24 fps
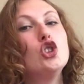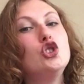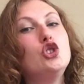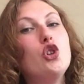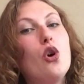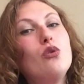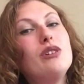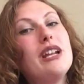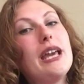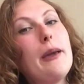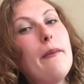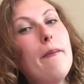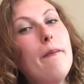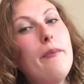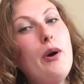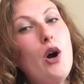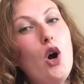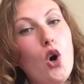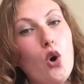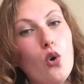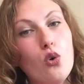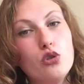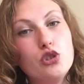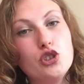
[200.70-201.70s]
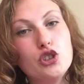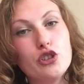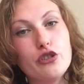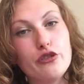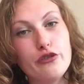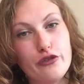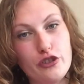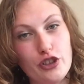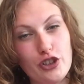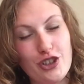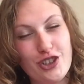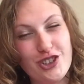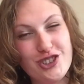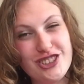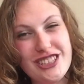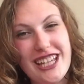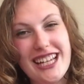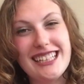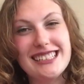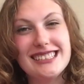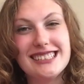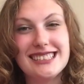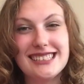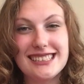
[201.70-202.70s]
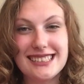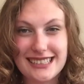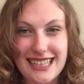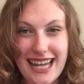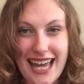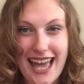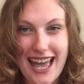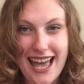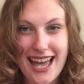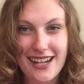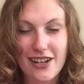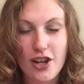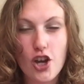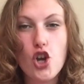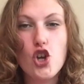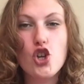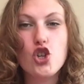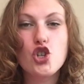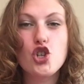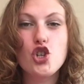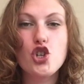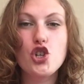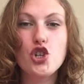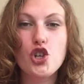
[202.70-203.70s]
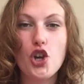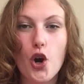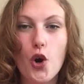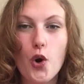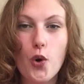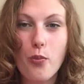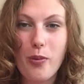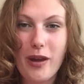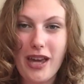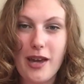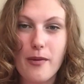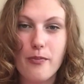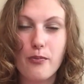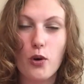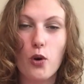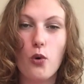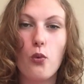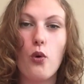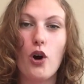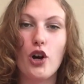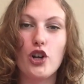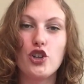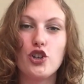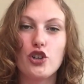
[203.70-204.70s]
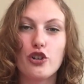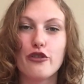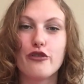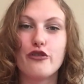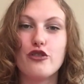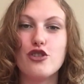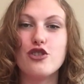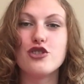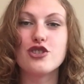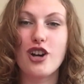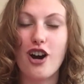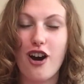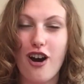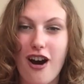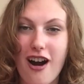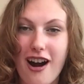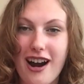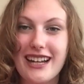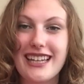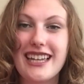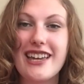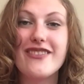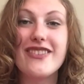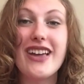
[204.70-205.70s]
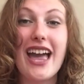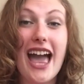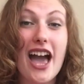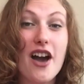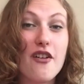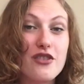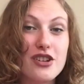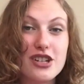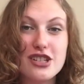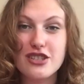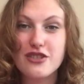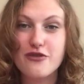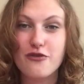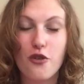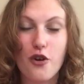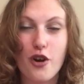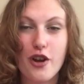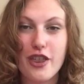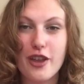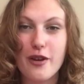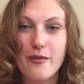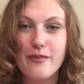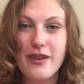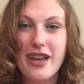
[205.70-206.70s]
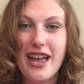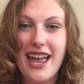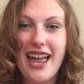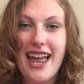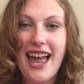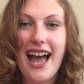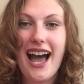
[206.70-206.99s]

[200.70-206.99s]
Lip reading: Don't impose your views. Instead, show people what your views are, give evidence for them,